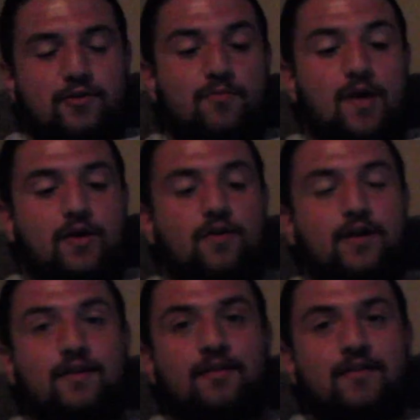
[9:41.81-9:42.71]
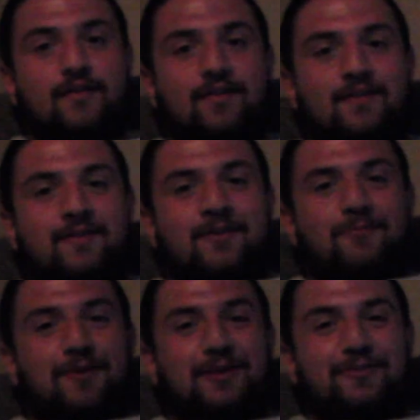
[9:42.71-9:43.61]
my god.
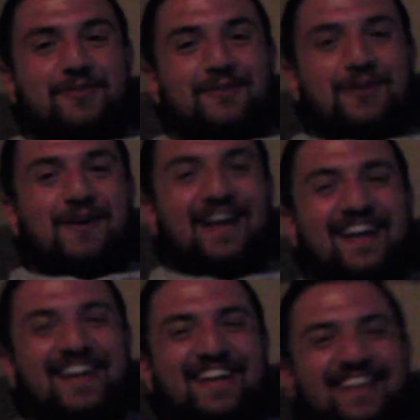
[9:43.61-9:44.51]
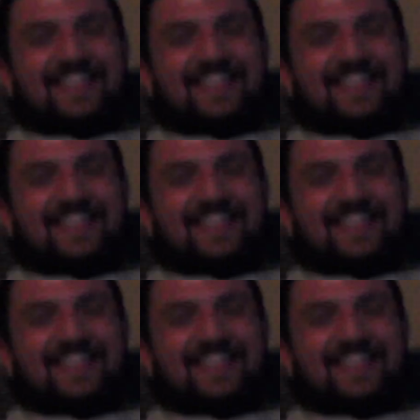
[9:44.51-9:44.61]
What are you still doing?